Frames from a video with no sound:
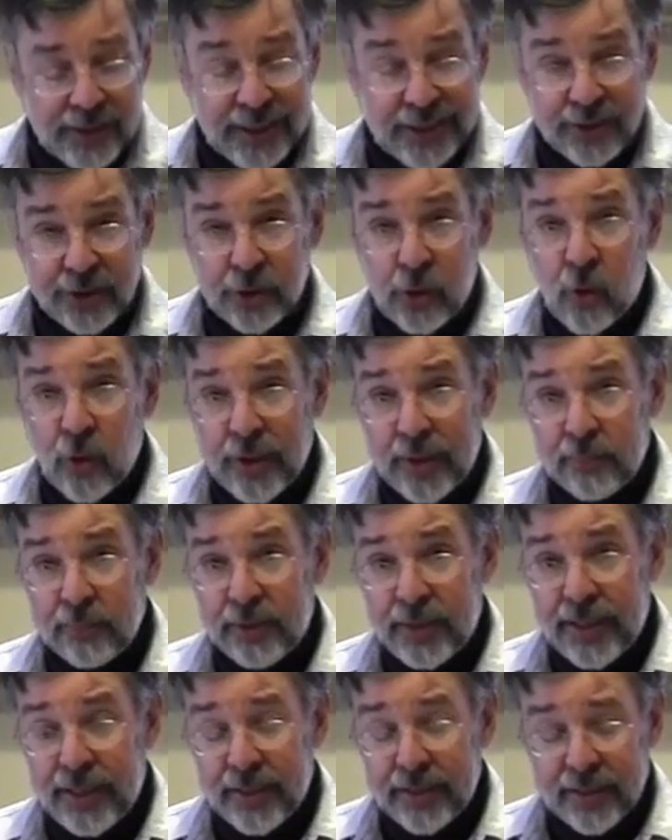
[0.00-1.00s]
a scoring
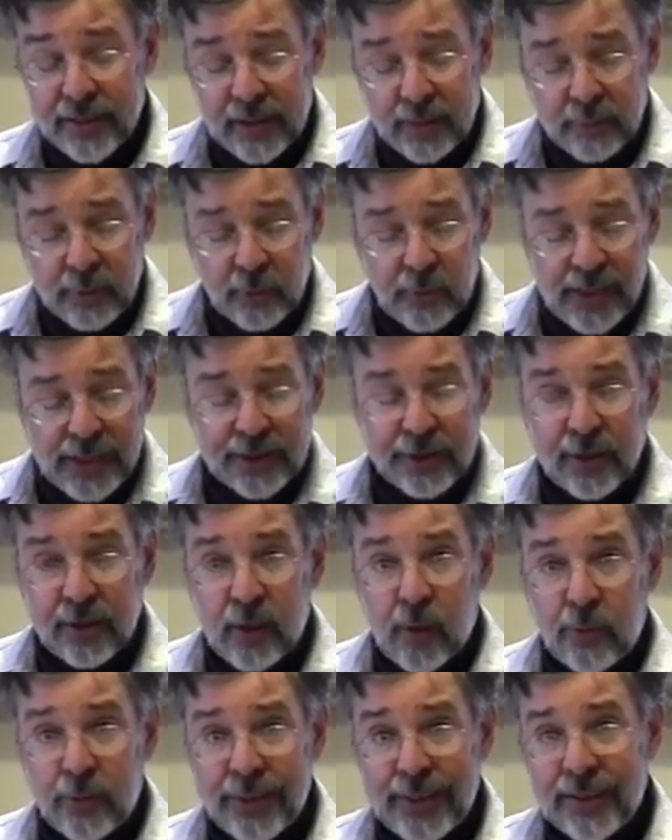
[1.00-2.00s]
blade that can be raised and
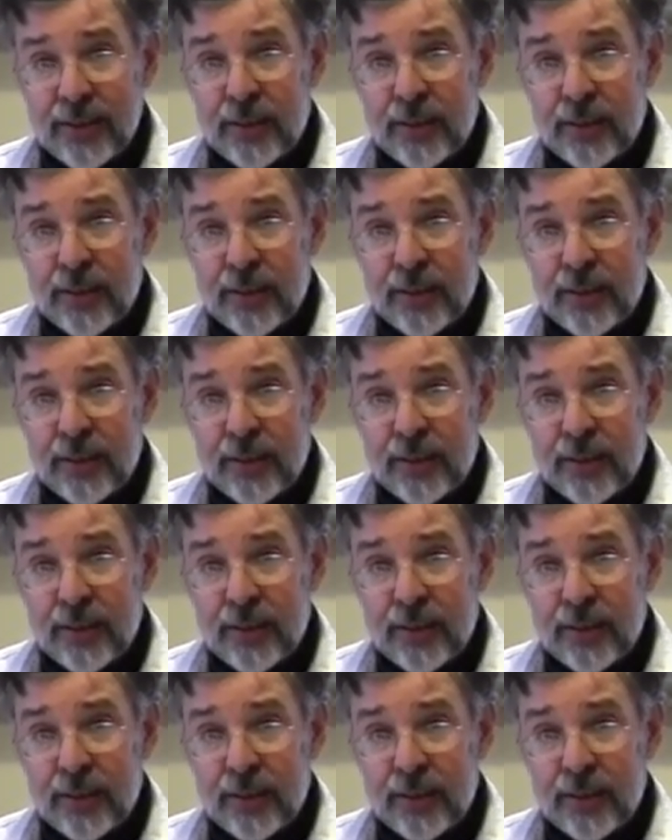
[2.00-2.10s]
lowered